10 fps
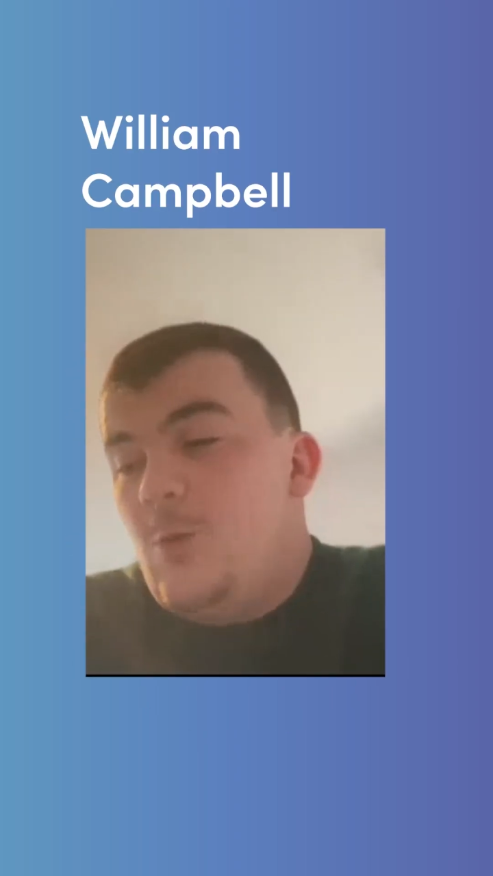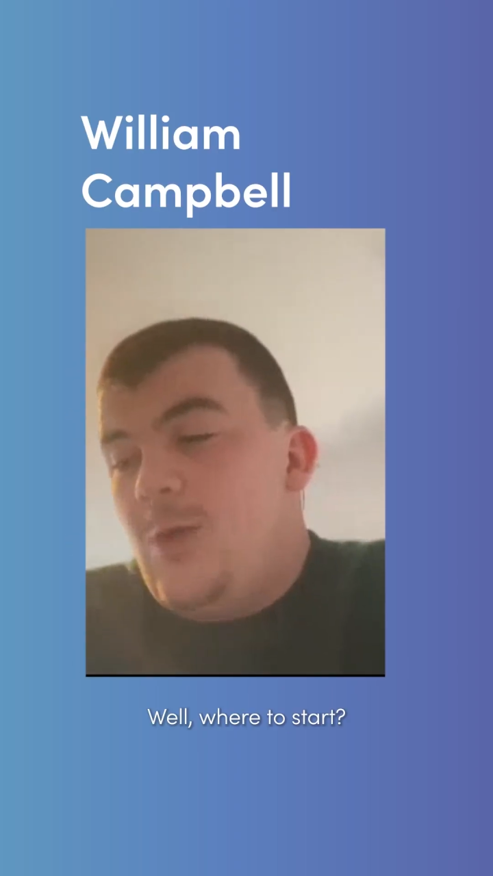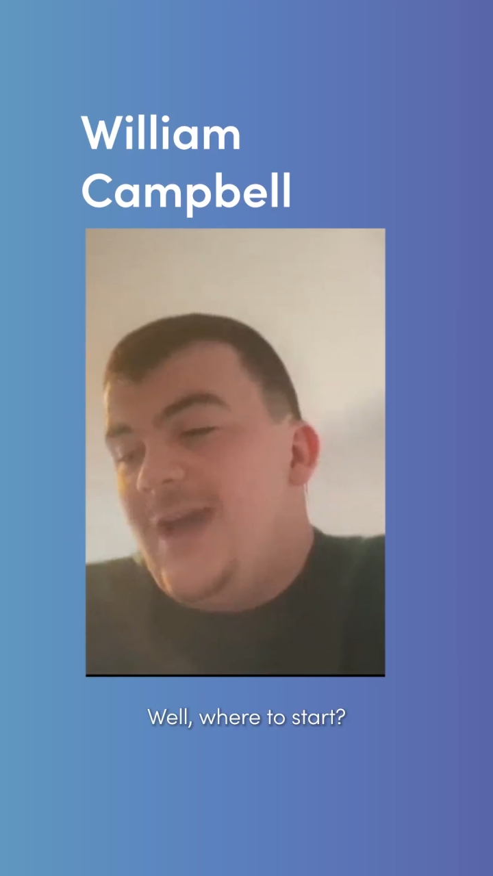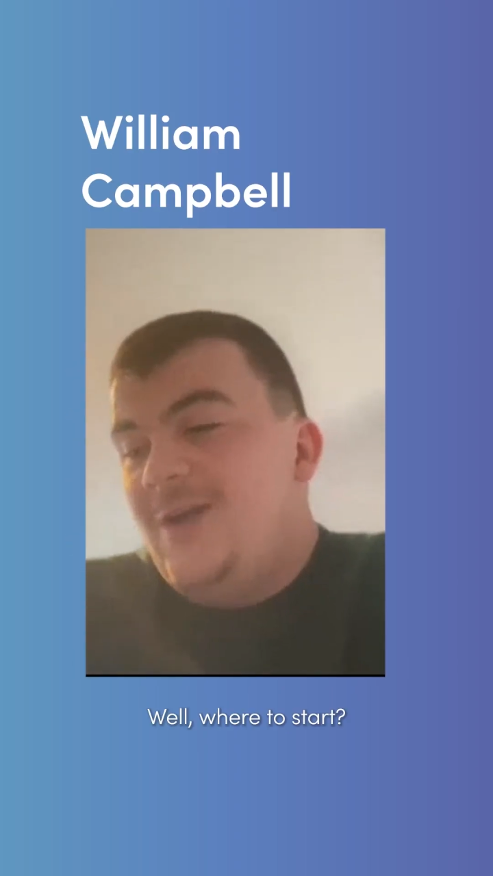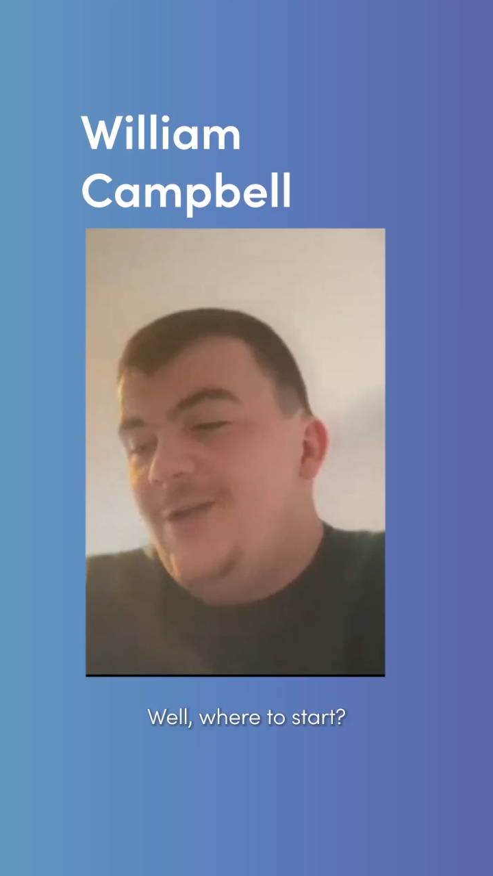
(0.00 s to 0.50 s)

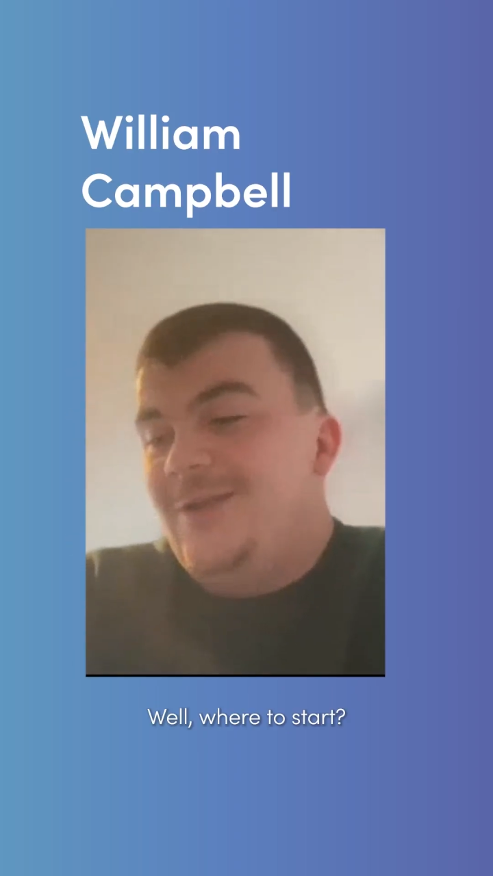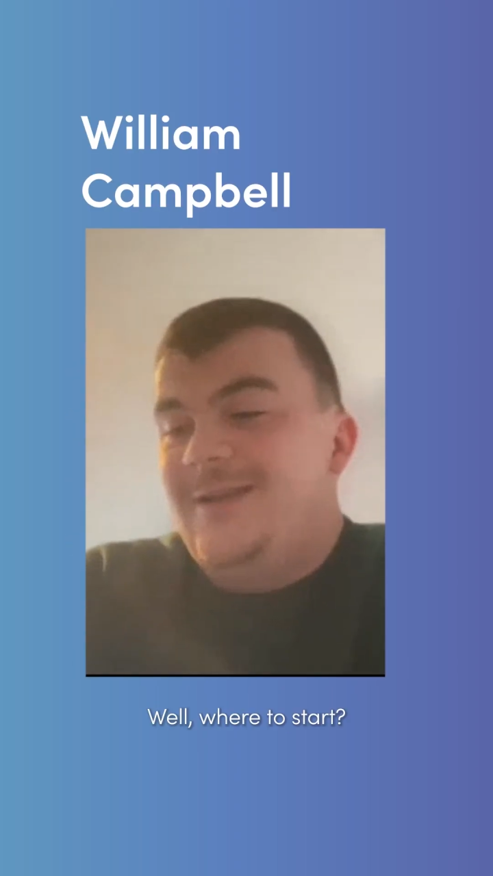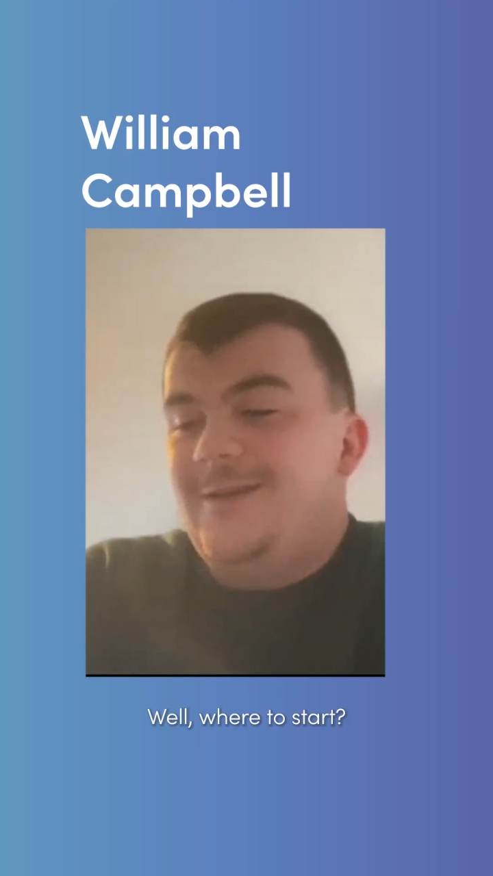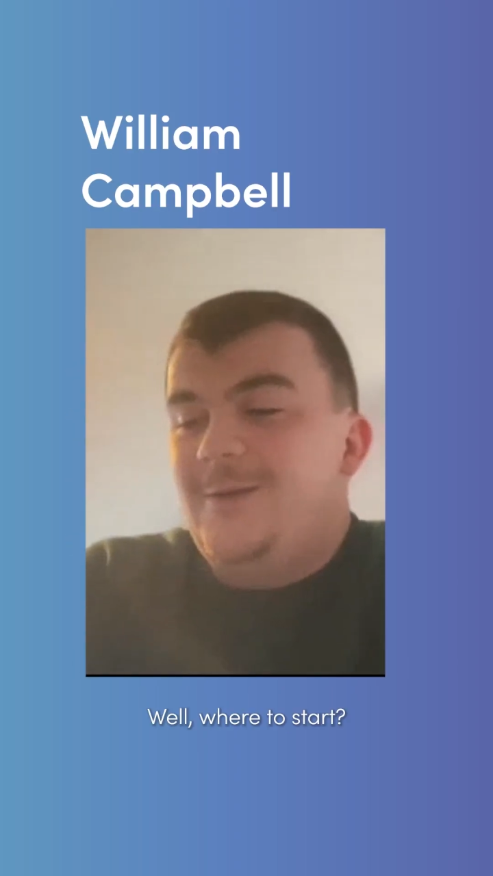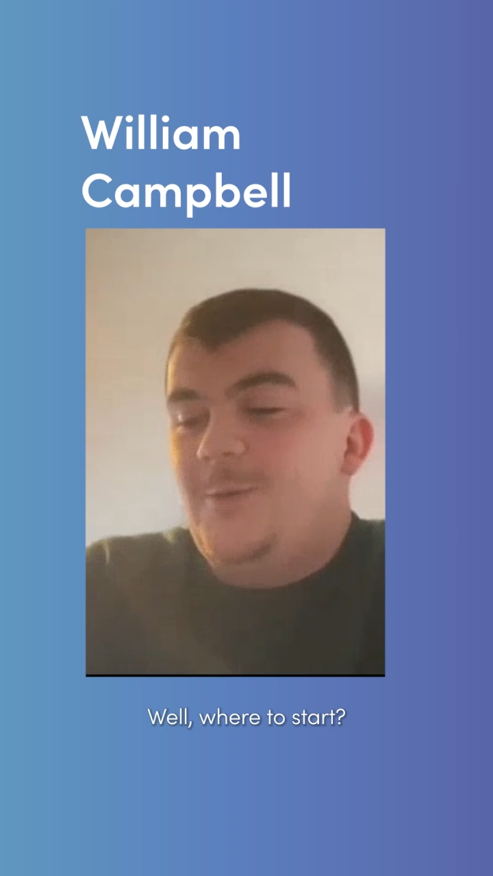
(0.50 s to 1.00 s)
Well,
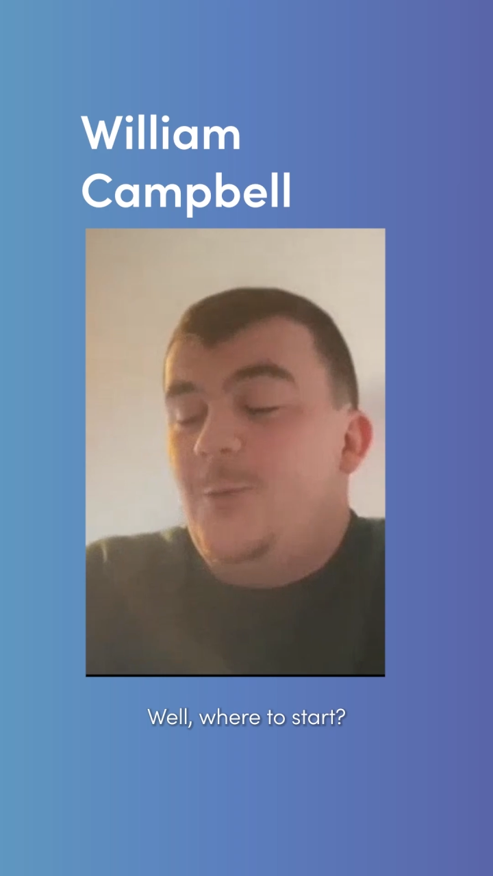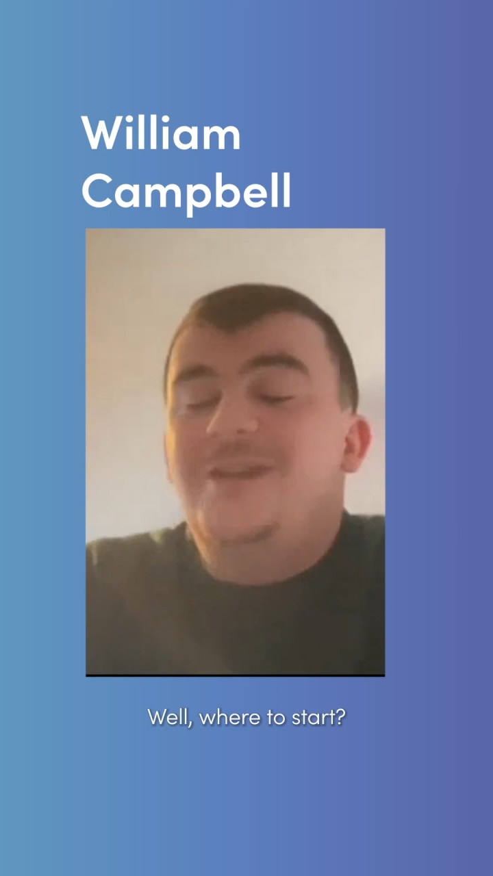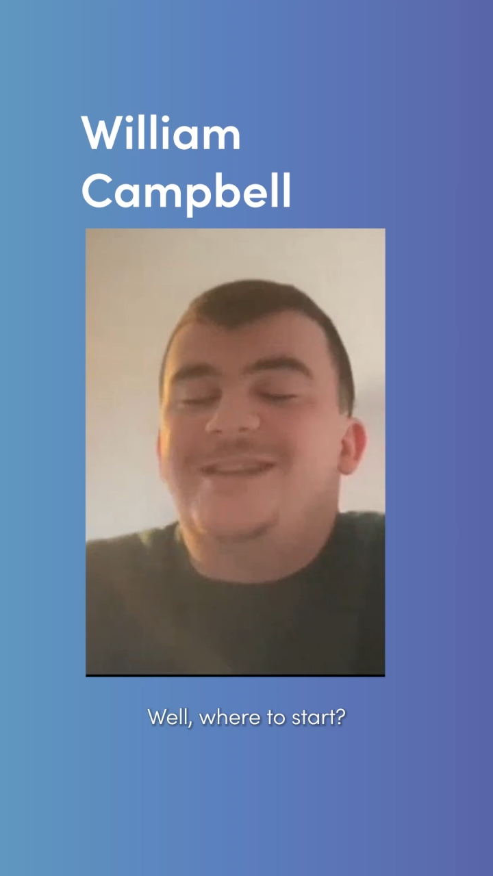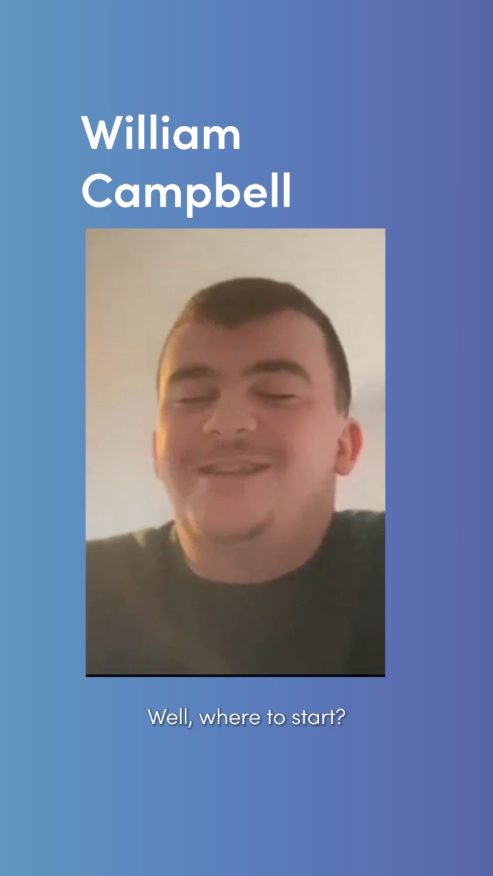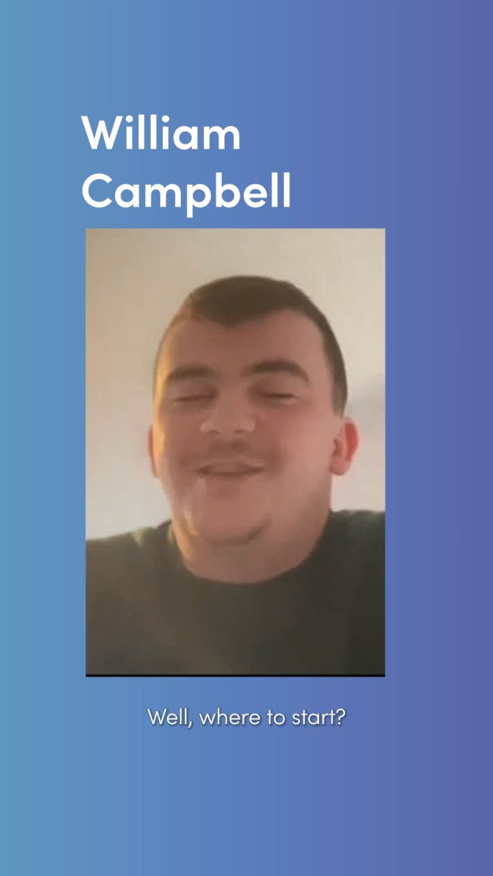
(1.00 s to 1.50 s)
where
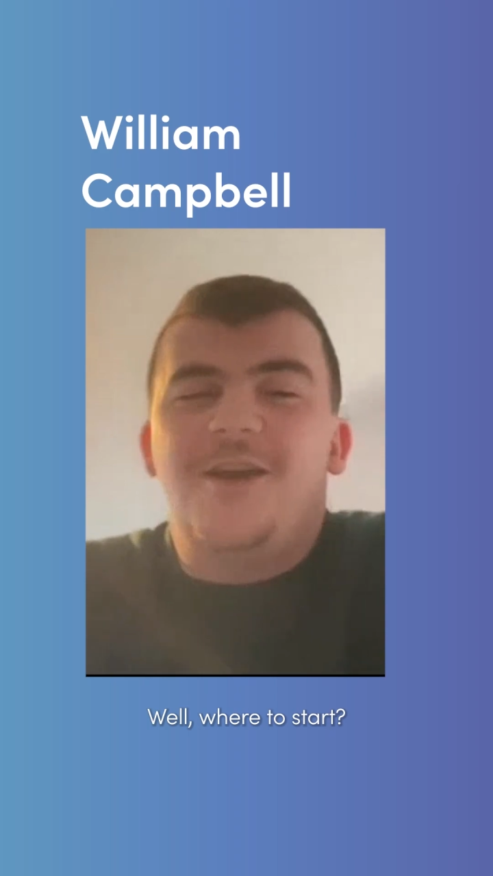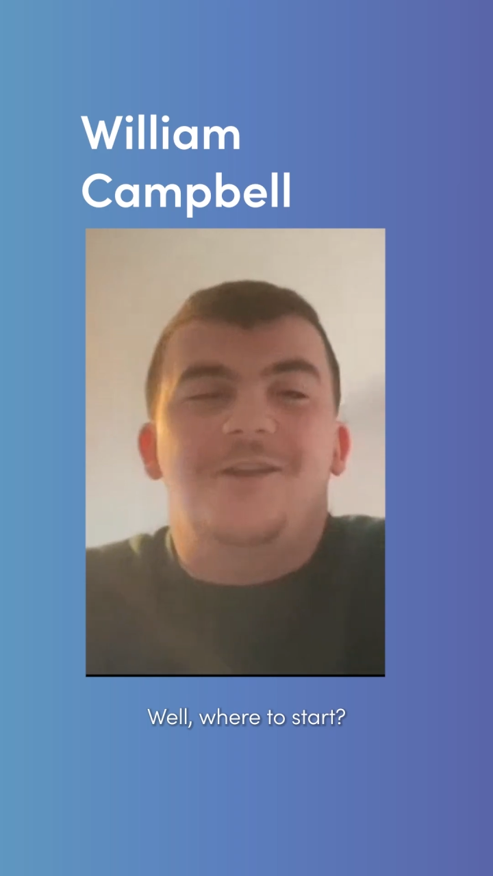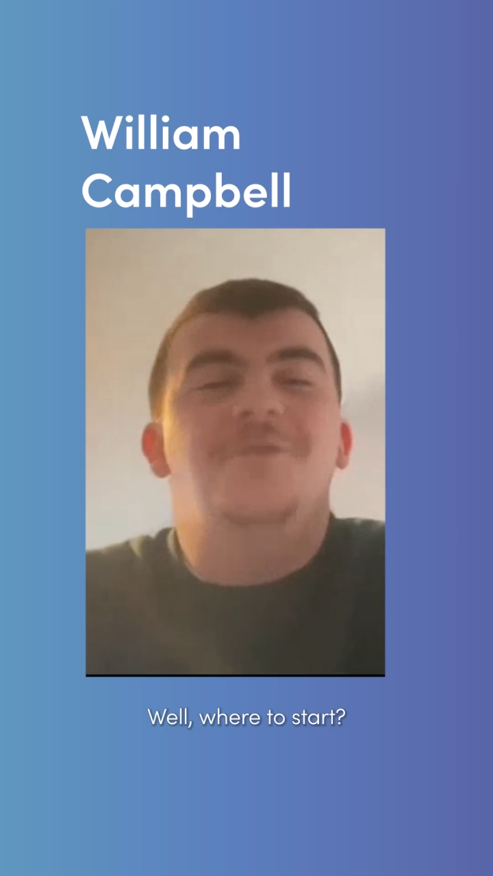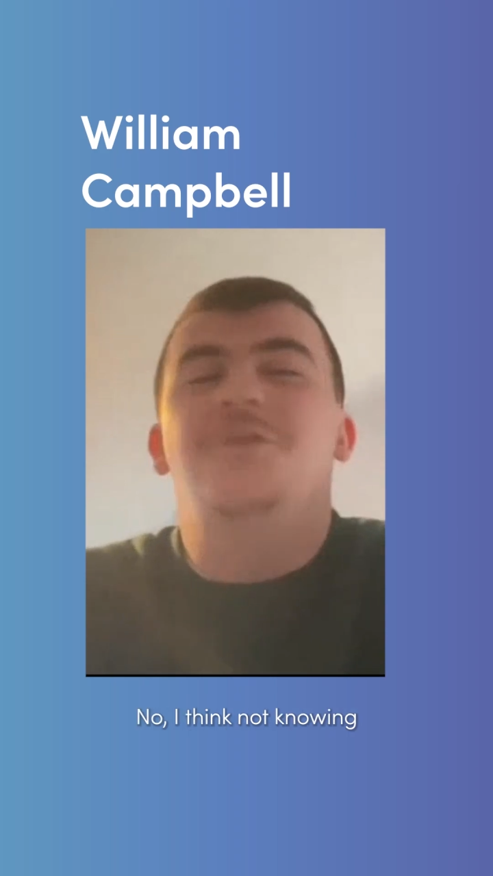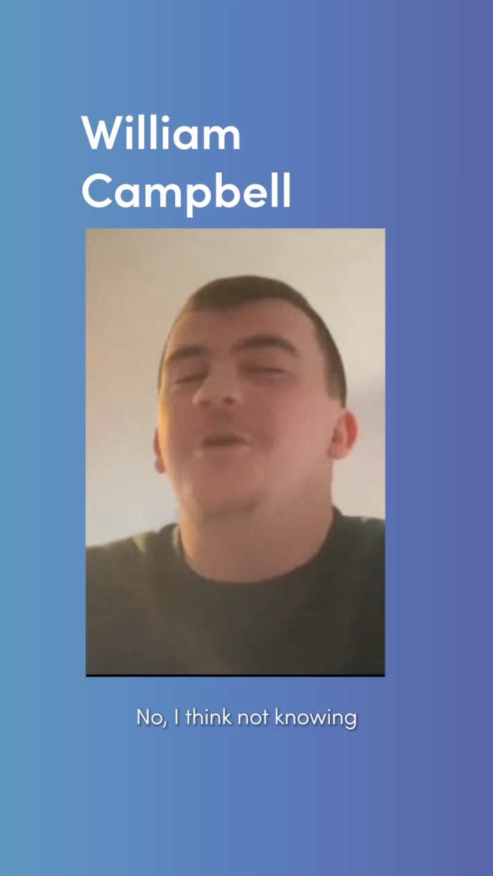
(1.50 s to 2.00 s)
to
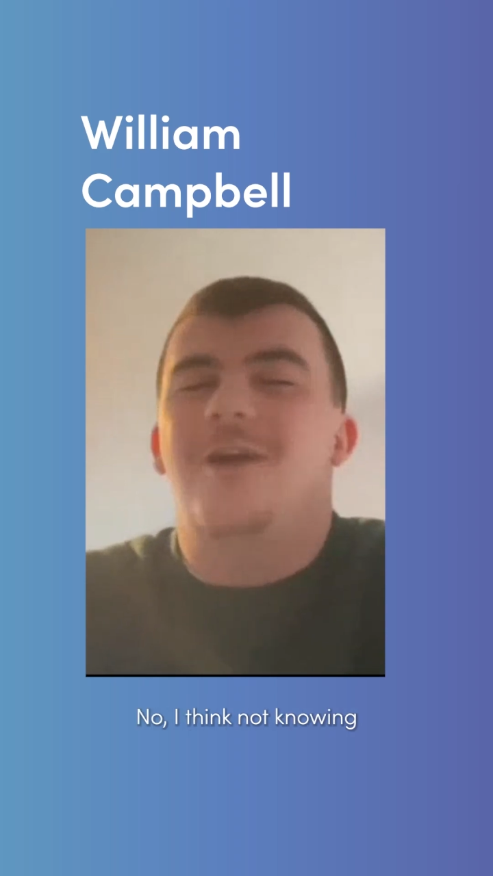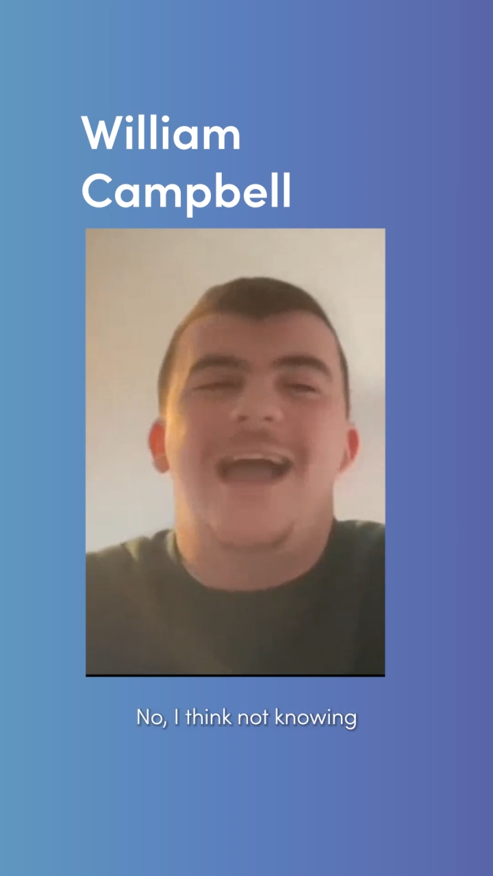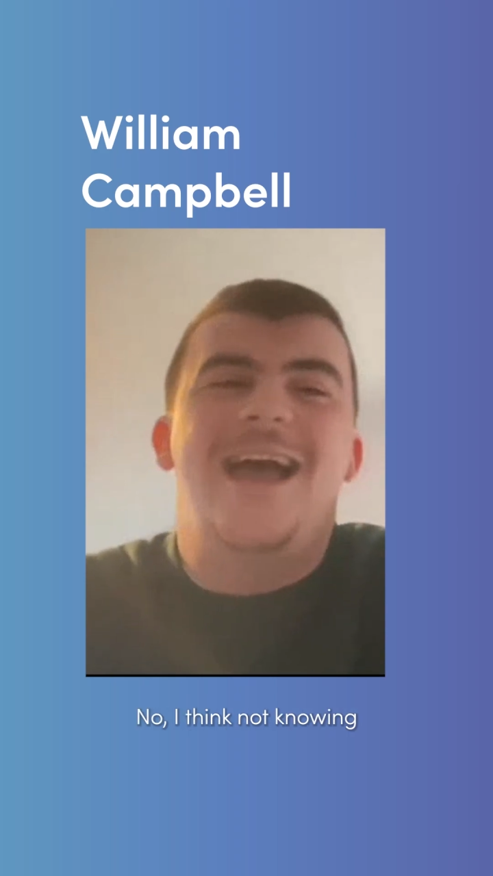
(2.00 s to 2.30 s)
start? No,